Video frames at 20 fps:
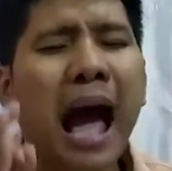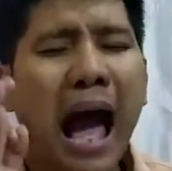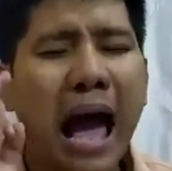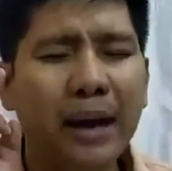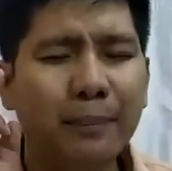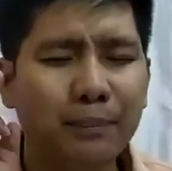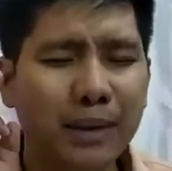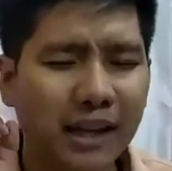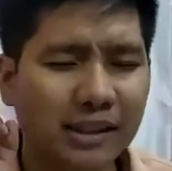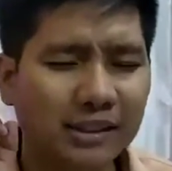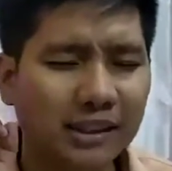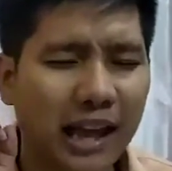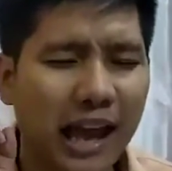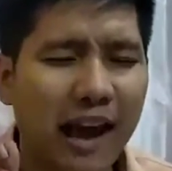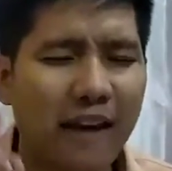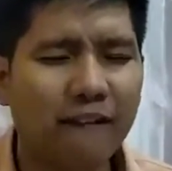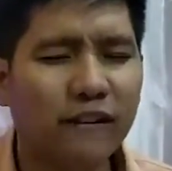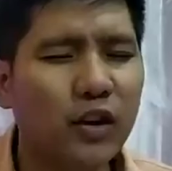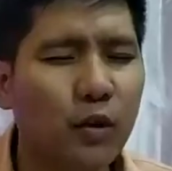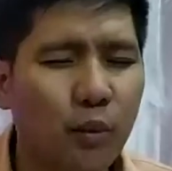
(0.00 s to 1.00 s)
I bless
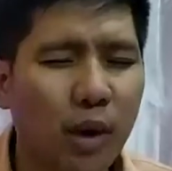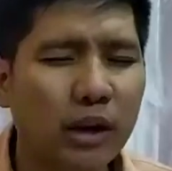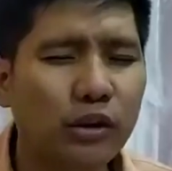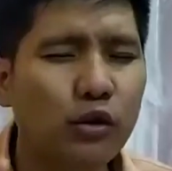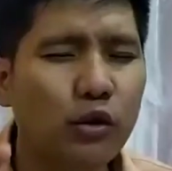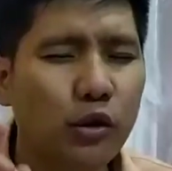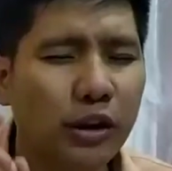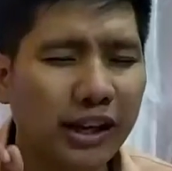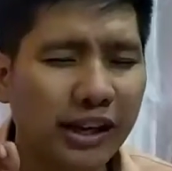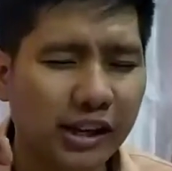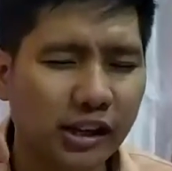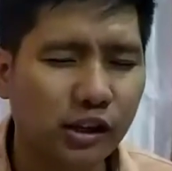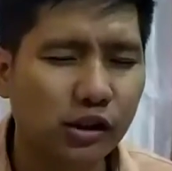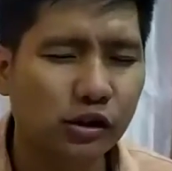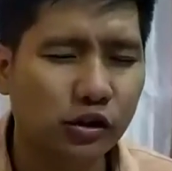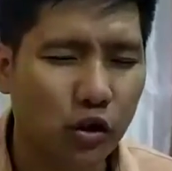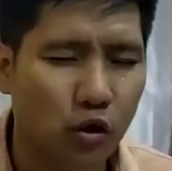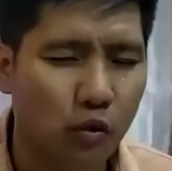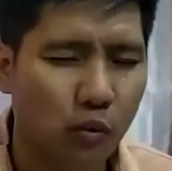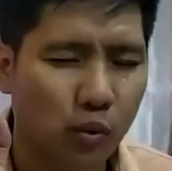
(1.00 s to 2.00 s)
everyone who
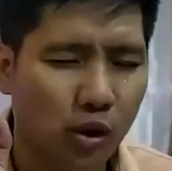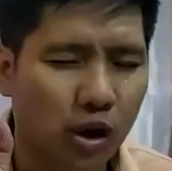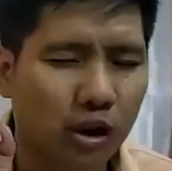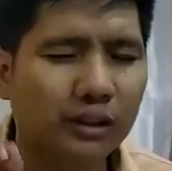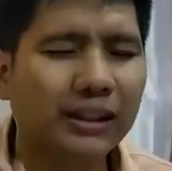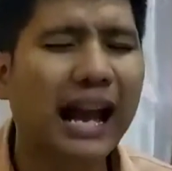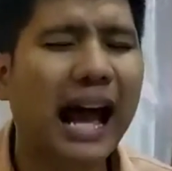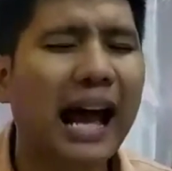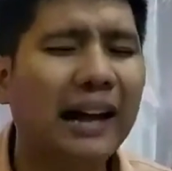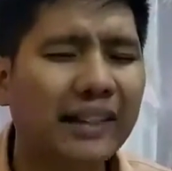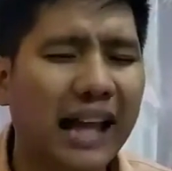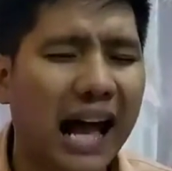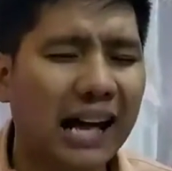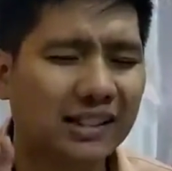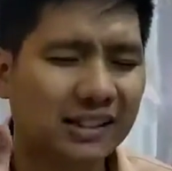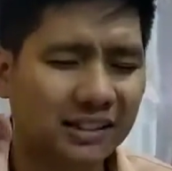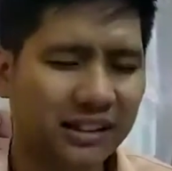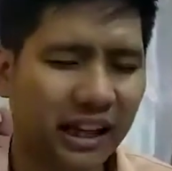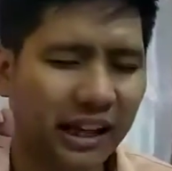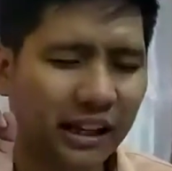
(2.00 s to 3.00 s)
hears your word, God,
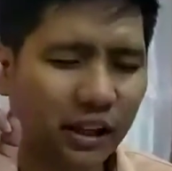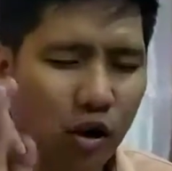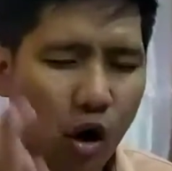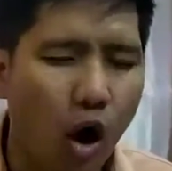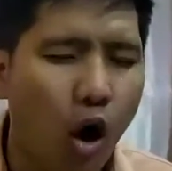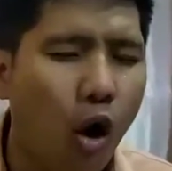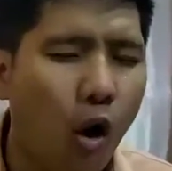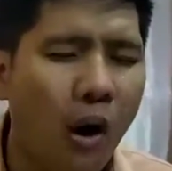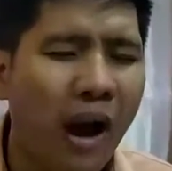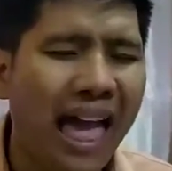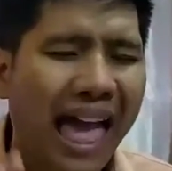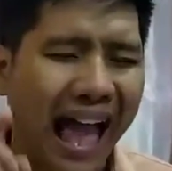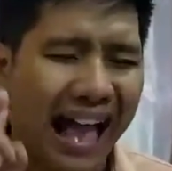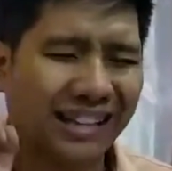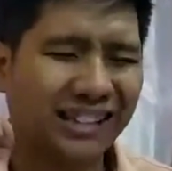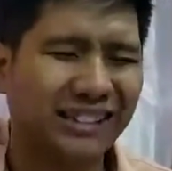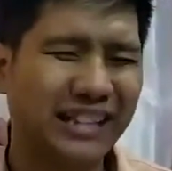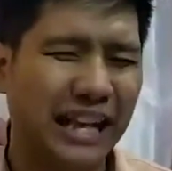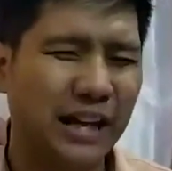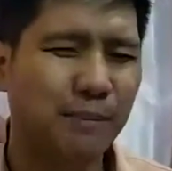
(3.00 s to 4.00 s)
as they go,
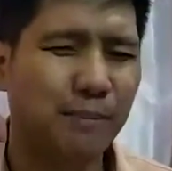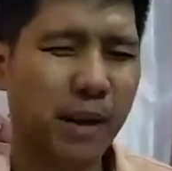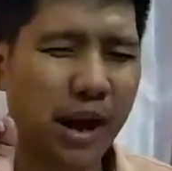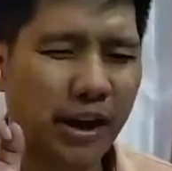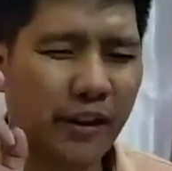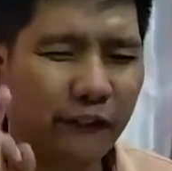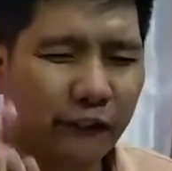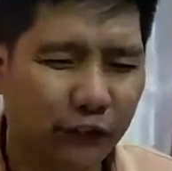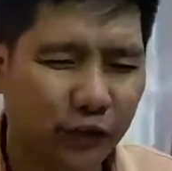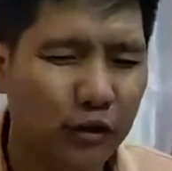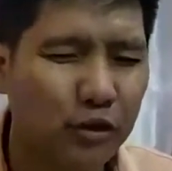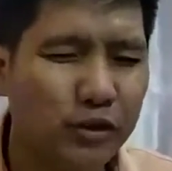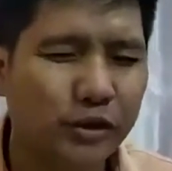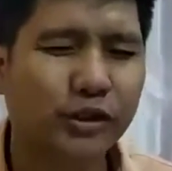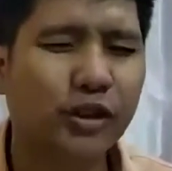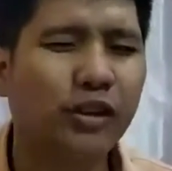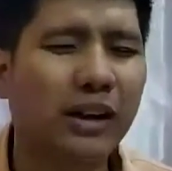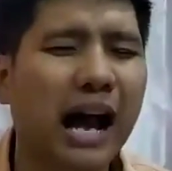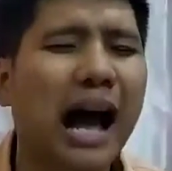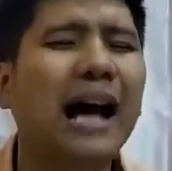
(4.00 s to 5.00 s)
as they bear
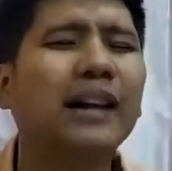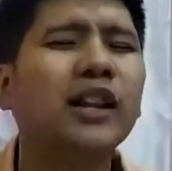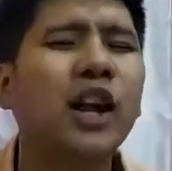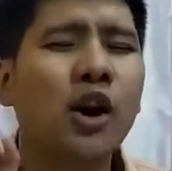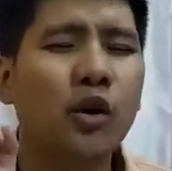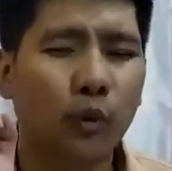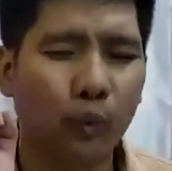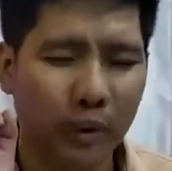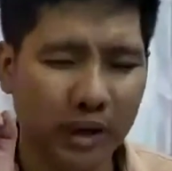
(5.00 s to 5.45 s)
fruits, O God,